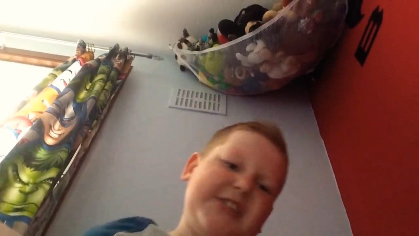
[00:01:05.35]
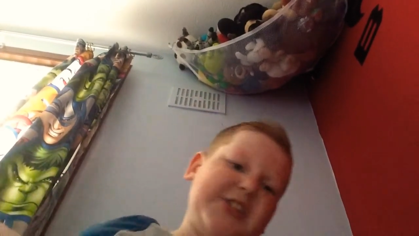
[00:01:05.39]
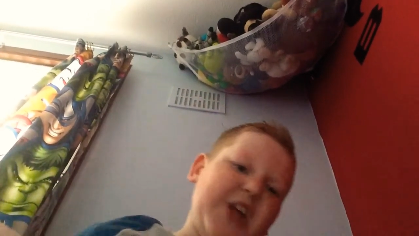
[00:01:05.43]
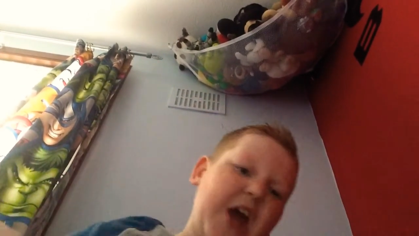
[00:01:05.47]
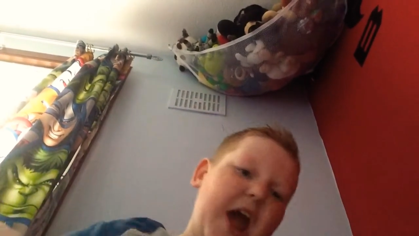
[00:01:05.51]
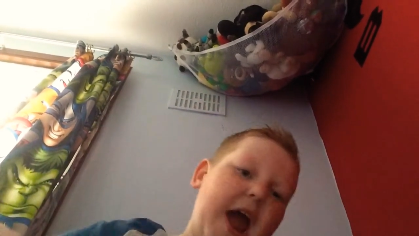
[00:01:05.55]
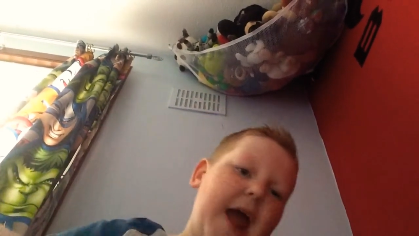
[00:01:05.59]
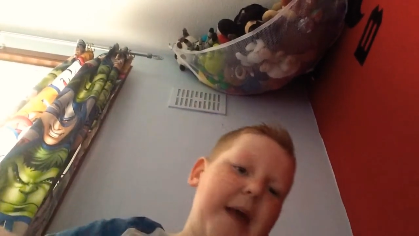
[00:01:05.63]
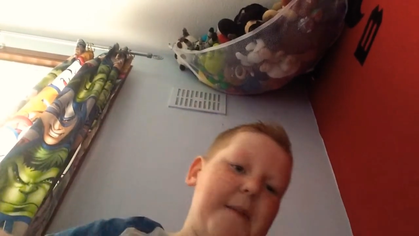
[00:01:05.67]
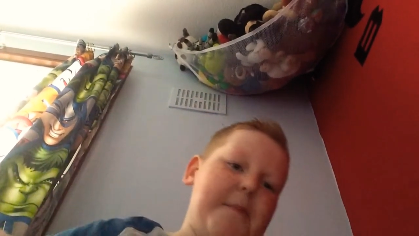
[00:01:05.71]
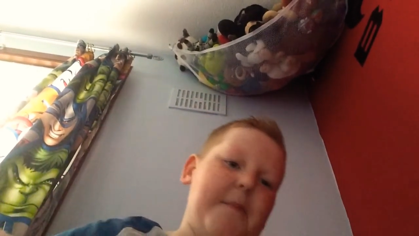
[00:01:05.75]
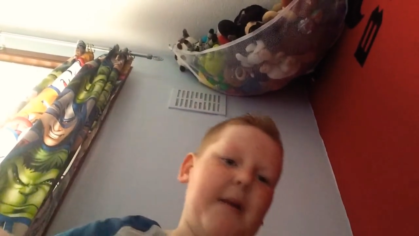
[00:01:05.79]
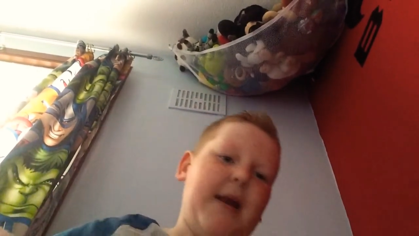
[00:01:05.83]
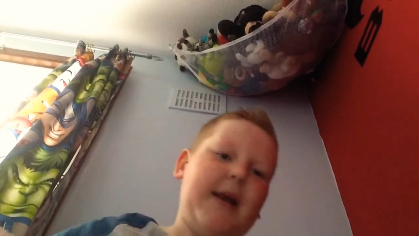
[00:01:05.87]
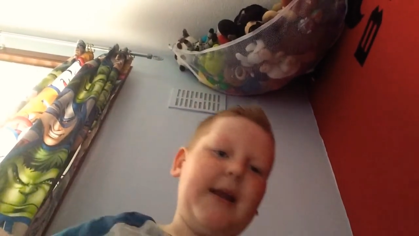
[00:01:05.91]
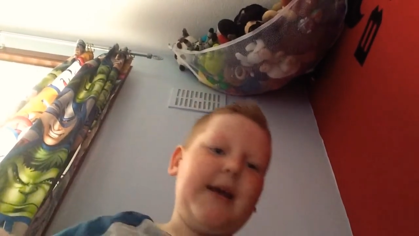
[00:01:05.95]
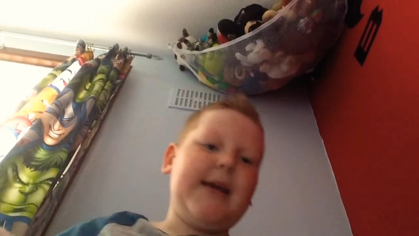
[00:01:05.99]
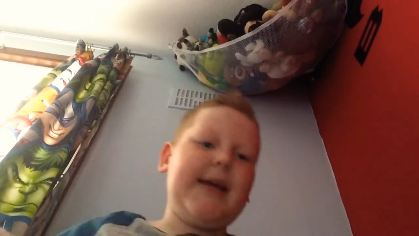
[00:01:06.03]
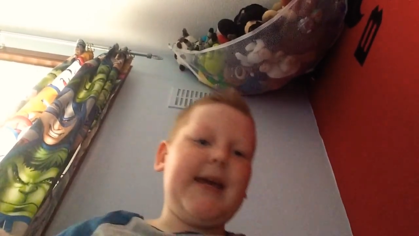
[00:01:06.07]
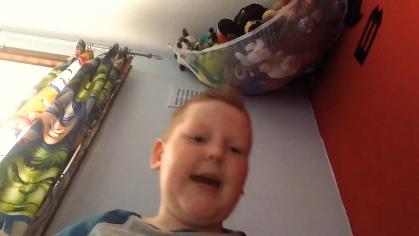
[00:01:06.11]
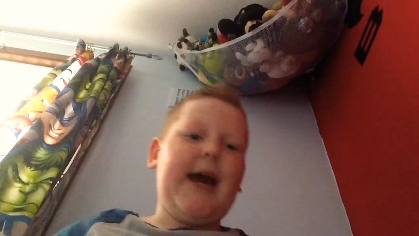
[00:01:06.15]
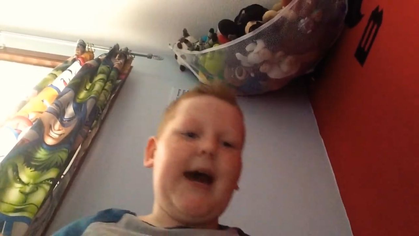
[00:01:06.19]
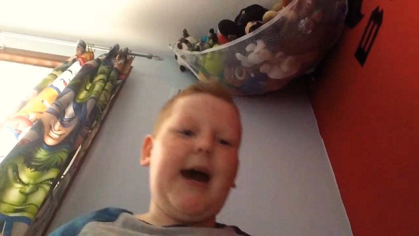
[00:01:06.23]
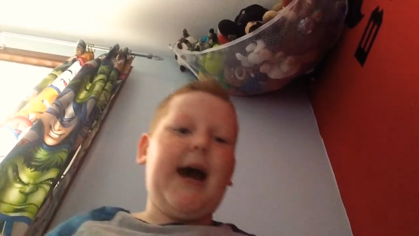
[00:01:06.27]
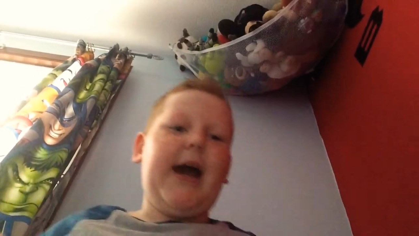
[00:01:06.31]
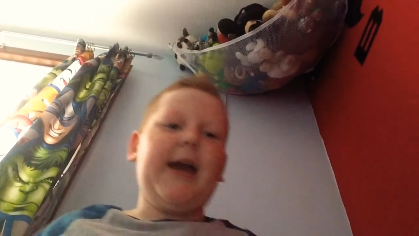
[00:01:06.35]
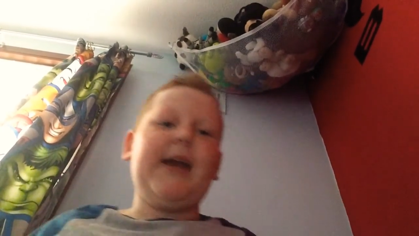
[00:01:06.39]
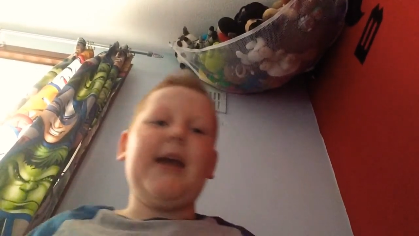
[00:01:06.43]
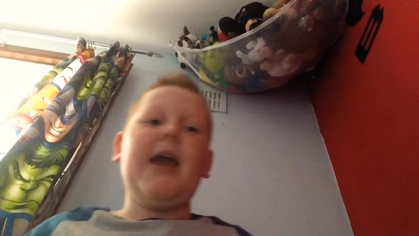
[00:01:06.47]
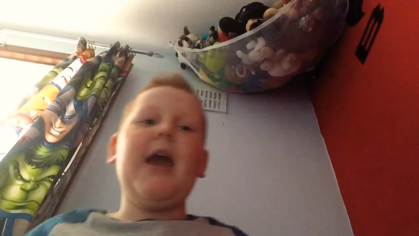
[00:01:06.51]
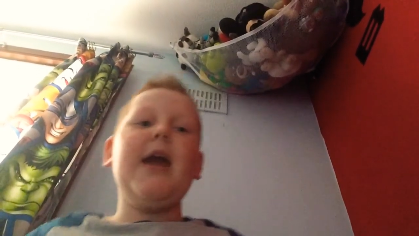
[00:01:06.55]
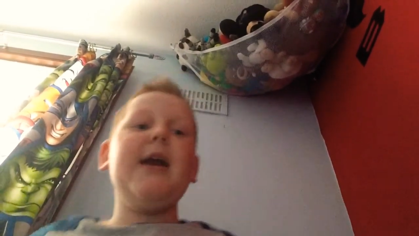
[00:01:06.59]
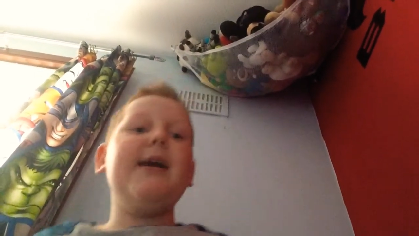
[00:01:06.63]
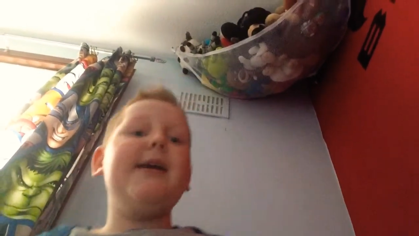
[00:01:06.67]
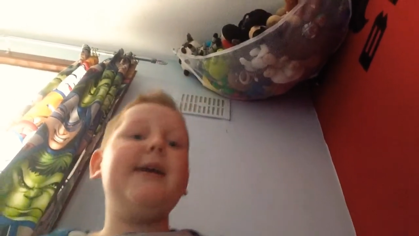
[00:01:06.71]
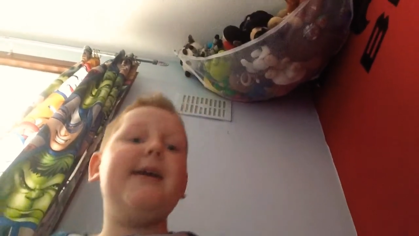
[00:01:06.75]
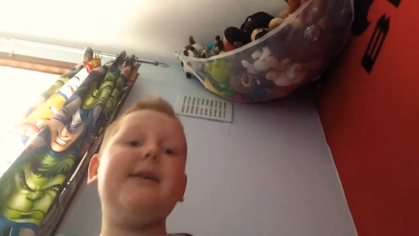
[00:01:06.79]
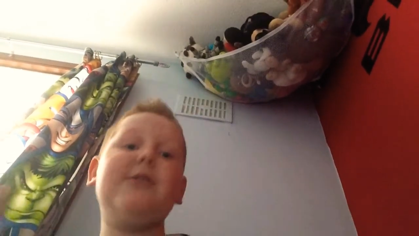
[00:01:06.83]
10 minute gang
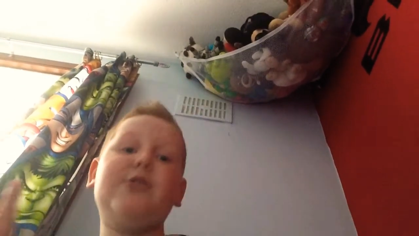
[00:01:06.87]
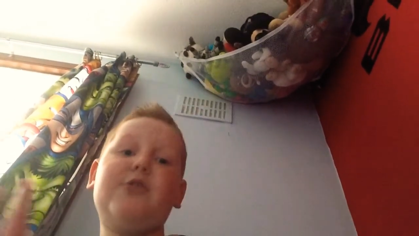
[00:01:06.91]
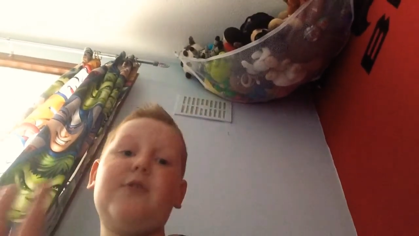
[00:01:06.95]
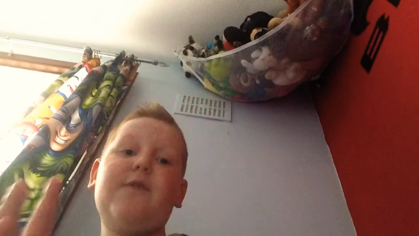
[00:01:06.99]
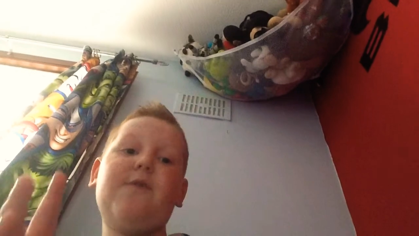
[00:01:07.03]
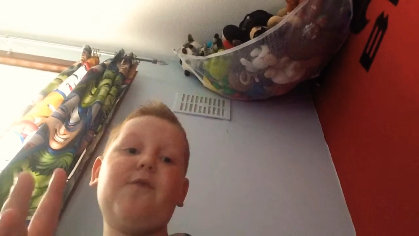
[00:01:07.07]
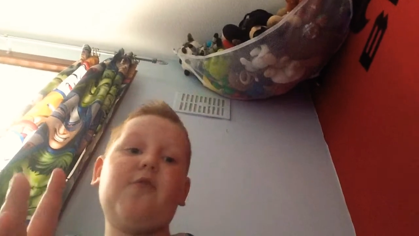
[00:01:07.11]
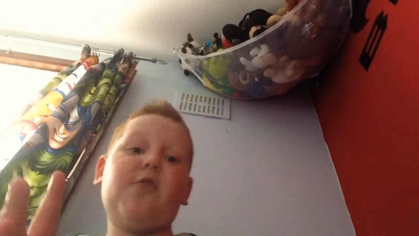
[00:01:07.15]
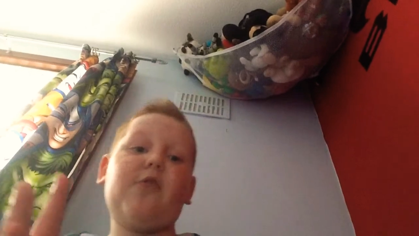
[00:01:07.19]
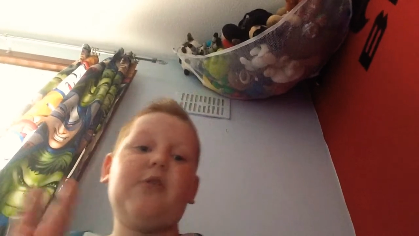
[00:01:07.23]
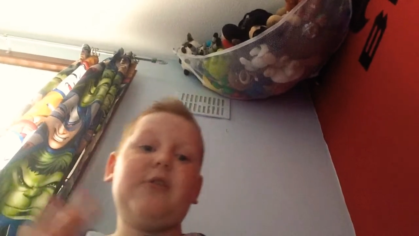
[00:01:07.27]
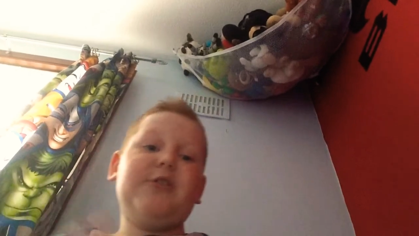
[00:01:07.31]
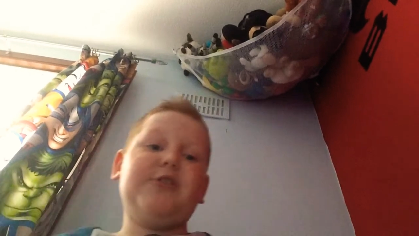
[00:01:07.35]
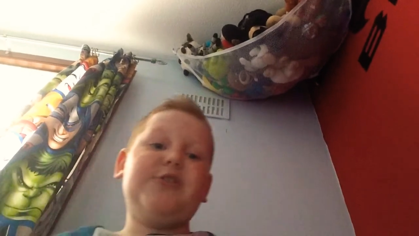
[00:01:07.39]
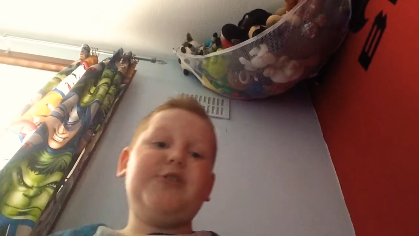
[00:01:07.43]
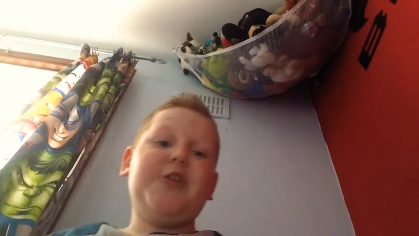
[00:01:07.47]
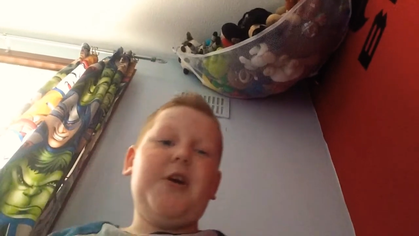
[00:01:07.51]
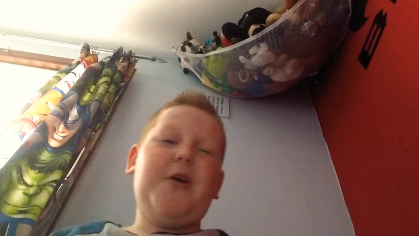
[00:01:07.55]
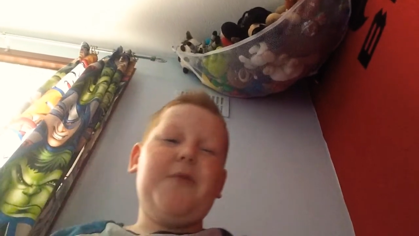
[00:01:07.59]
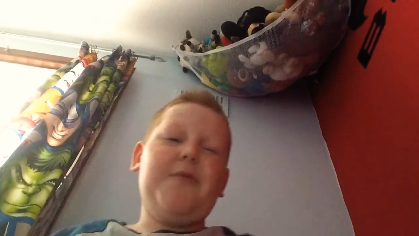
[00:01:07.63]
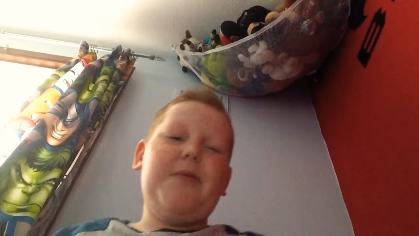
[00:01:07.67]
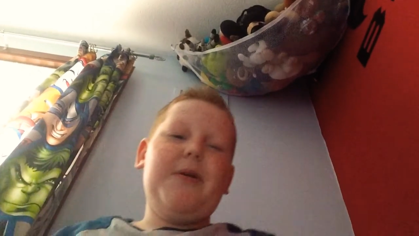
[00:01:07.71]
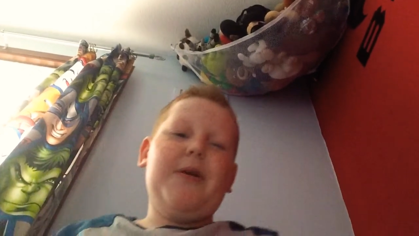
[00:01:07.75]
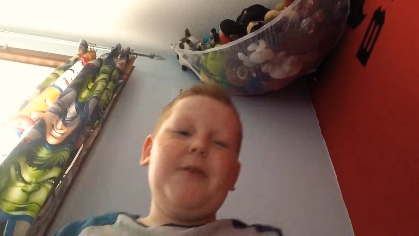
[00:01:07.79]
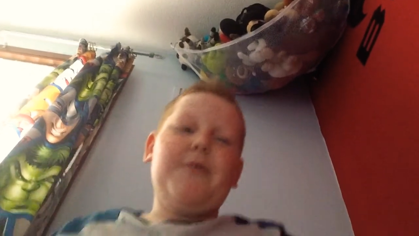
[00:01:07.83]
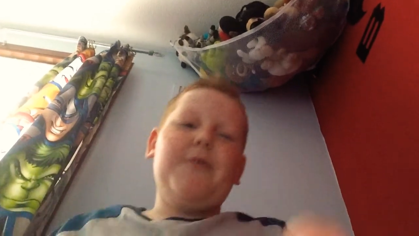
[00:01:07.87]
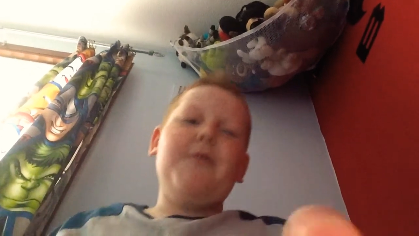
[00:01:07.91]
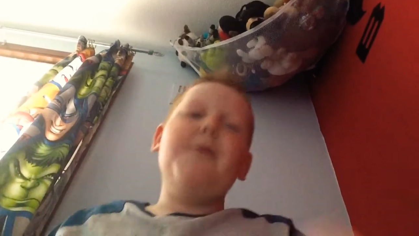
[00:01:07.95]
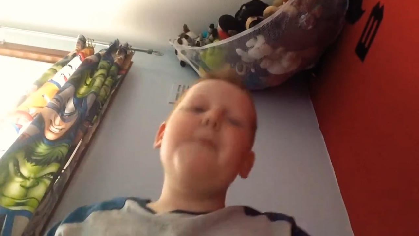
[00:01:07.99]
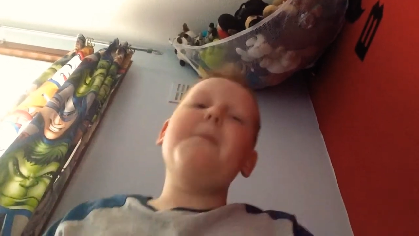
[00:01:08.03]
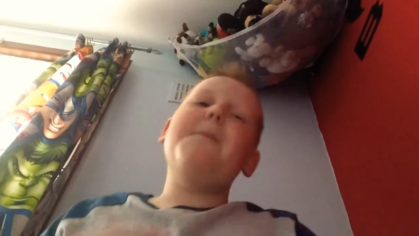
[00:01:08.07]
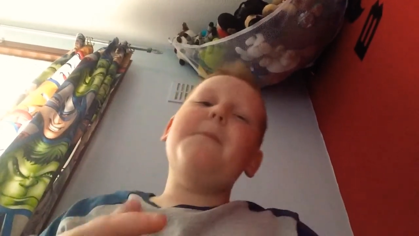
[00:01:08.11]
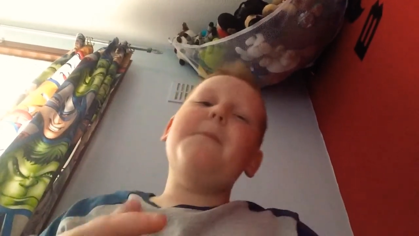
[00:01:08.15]
for a shout out.